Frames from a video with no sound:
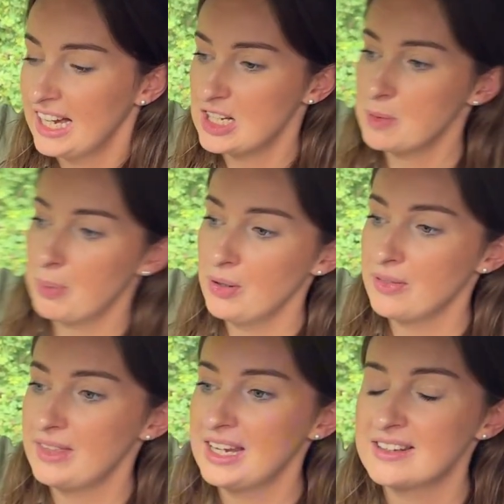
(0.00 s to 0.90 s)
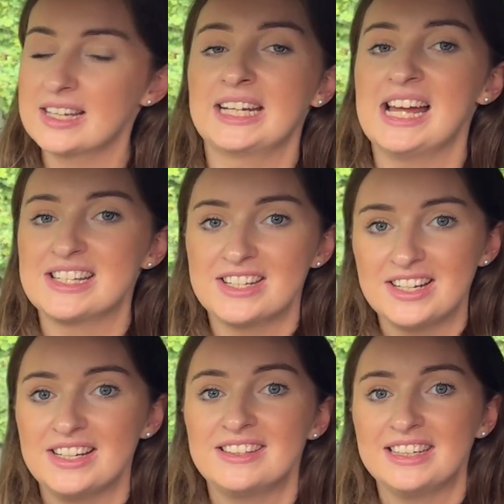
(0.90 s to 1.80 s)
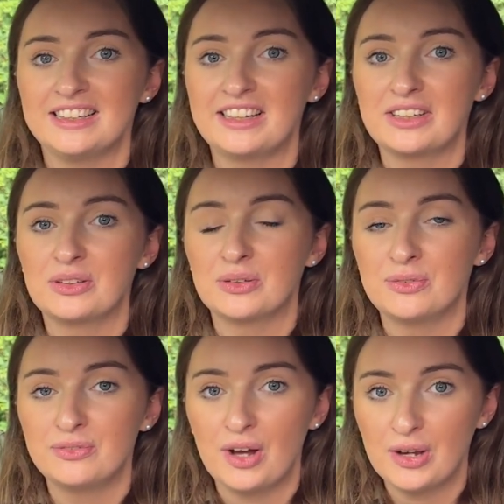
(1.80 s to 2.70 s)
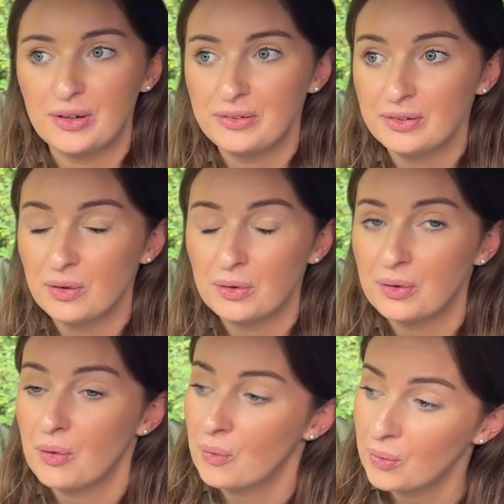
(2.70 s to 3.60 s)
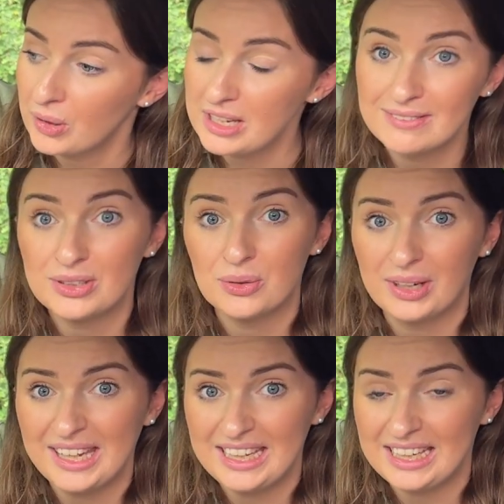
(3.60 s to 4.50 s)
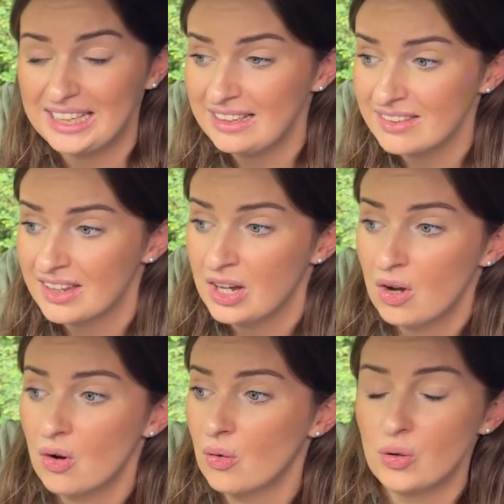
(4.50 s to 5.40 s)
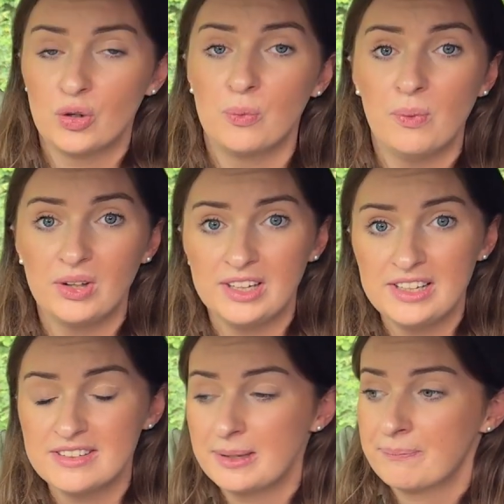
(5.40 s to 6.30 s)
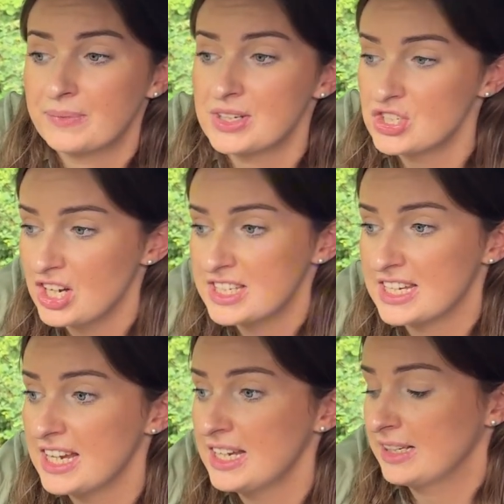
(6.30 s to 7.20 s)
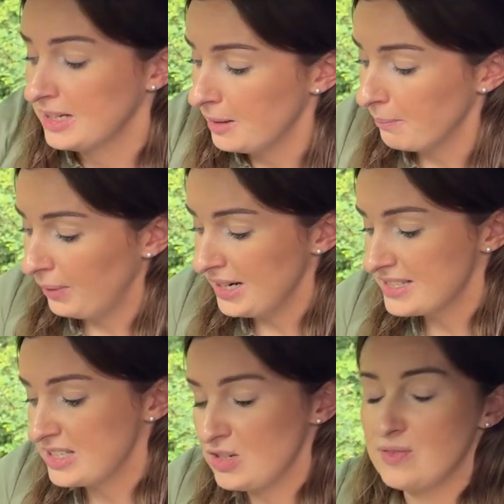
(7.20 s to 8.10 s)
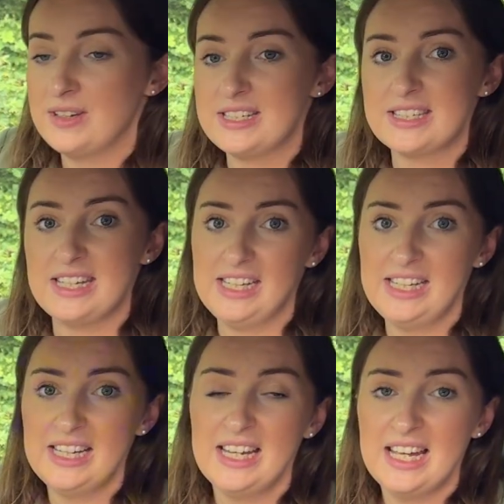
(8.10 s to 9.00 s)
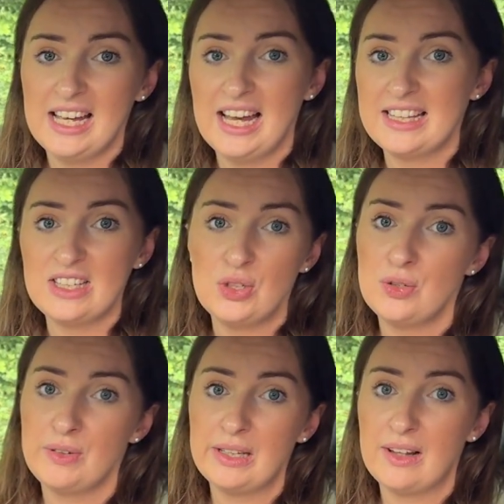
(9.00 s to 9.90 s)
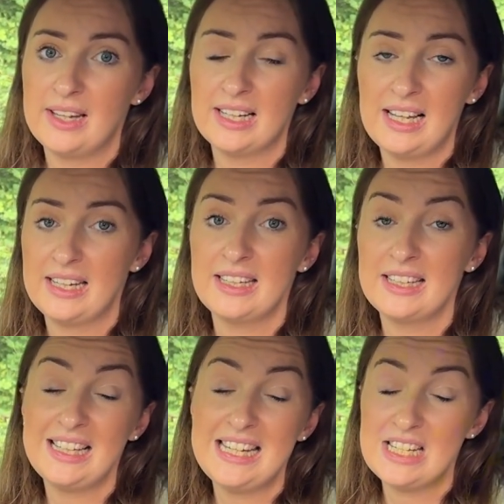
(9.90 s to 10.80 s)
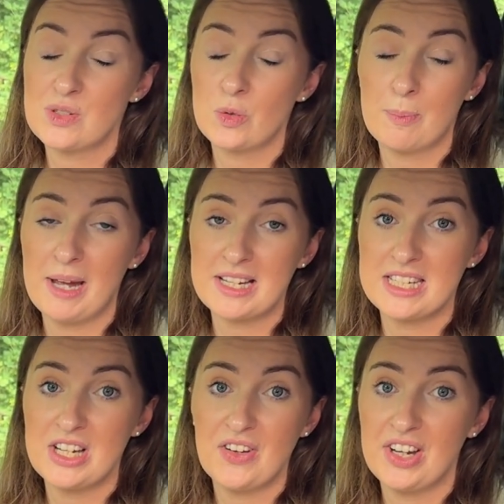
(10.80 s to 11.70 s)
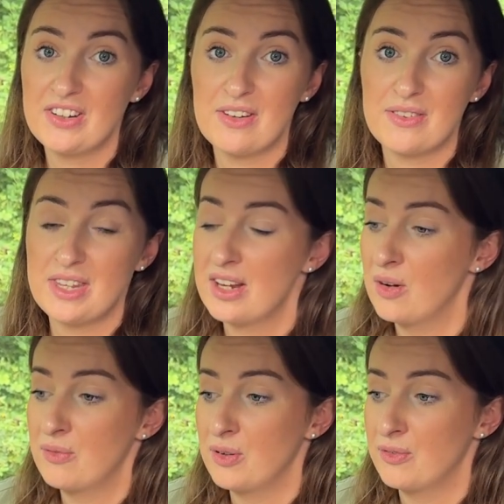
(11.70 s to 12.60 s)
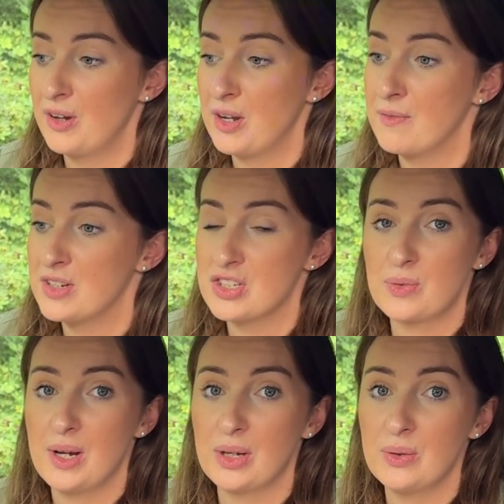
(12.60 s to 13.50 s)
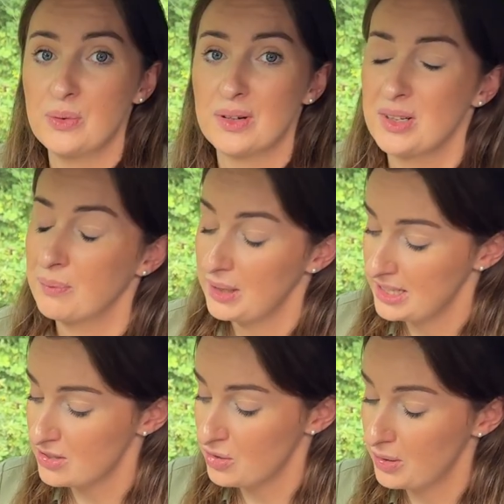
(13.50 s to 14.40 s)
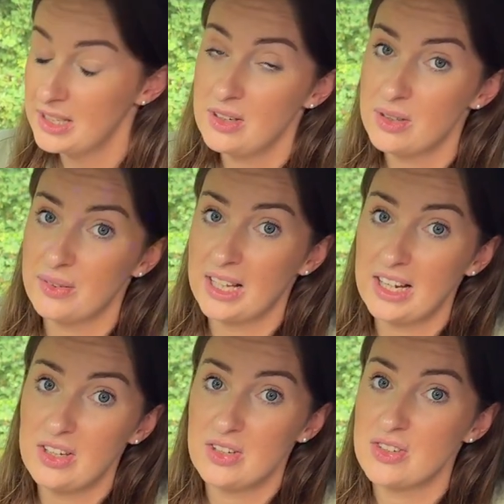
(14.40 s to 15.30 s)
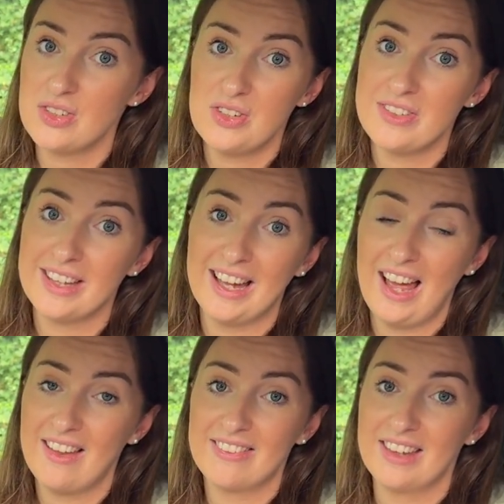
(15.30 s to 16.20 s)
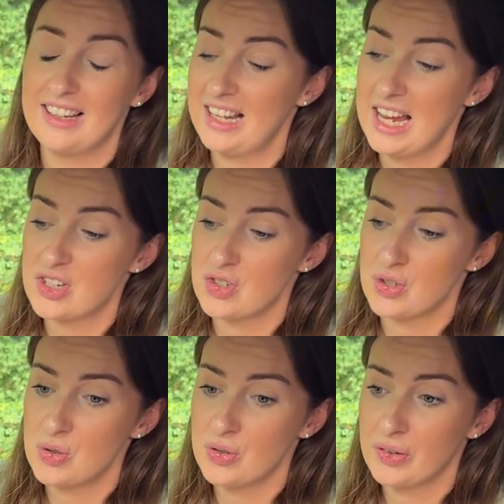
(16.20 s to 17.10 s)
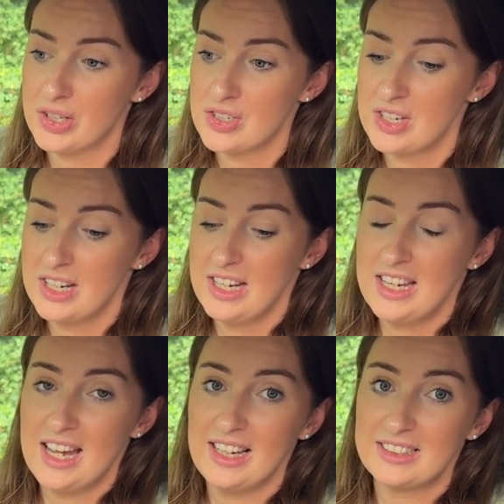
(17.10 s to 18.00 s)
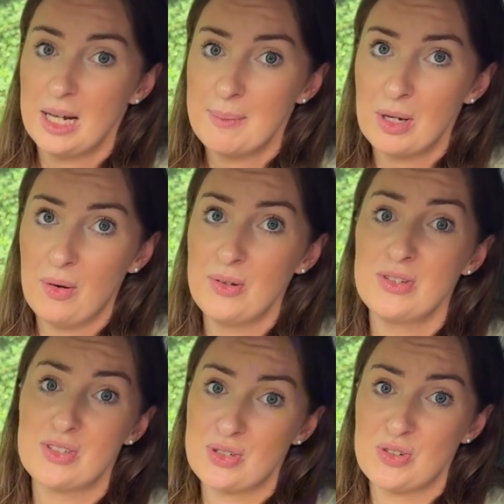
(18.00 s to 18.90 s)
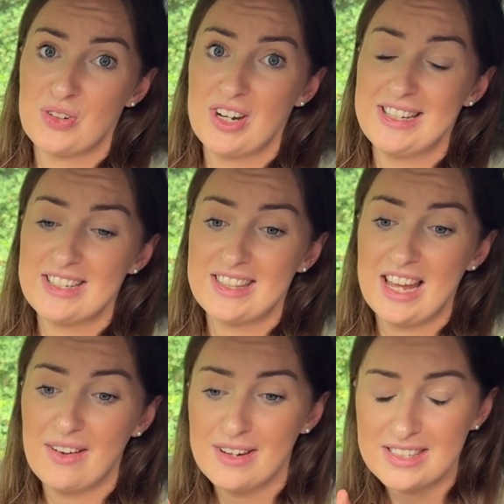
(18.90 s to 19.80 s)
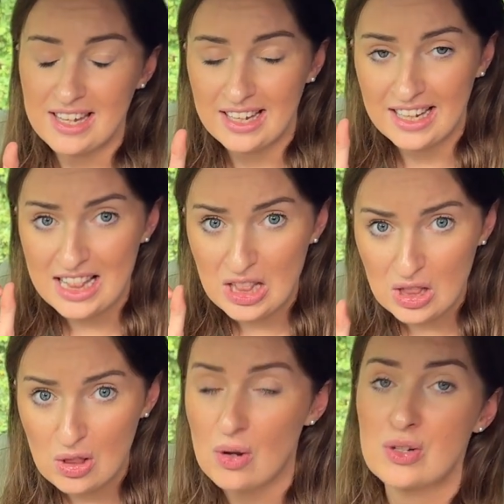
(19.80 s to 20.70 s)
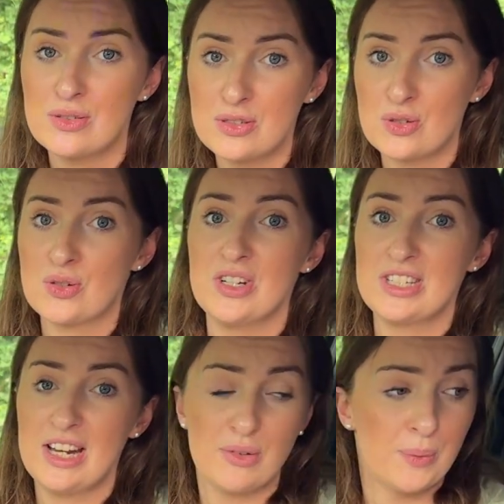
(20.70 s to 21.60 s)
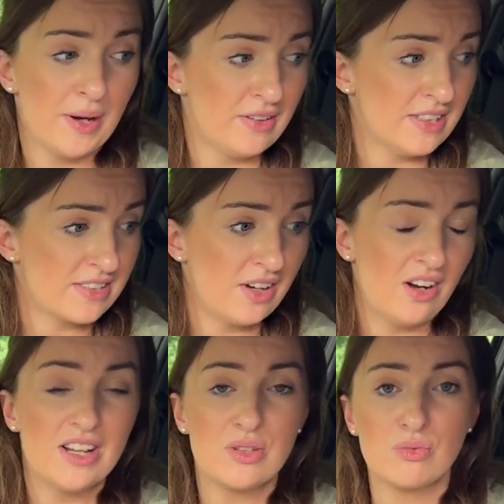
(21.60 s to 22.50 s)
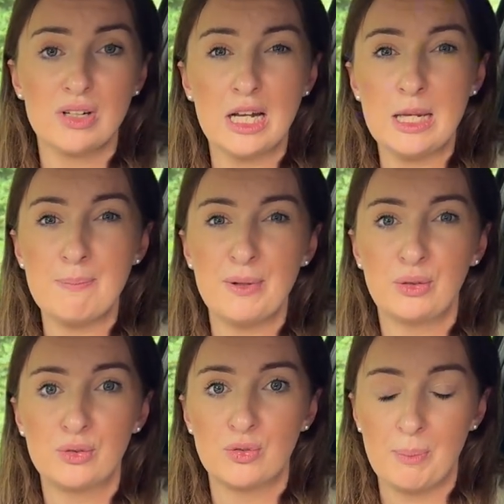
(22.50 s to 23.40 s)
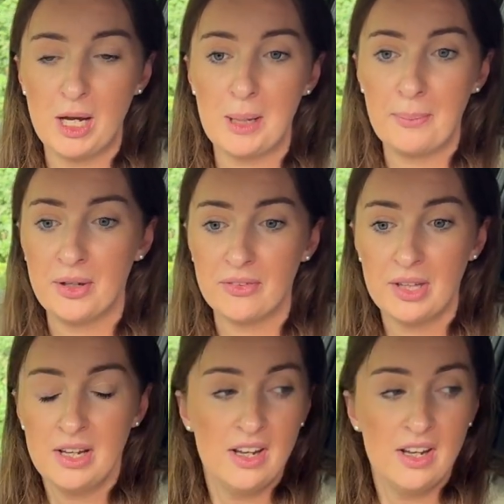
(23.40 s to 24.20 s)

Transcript: and you put things that get dirty like your phone or even your keys or your wallet, shut it, press the UVC, and the UV light cleans all the bacteria and everything off your phone, which is quite cool. And when it's not in use for that, you can just use it as extra storage. And coming onto storage, there is a lot of storage everywhere in this car. It's really built for purpose.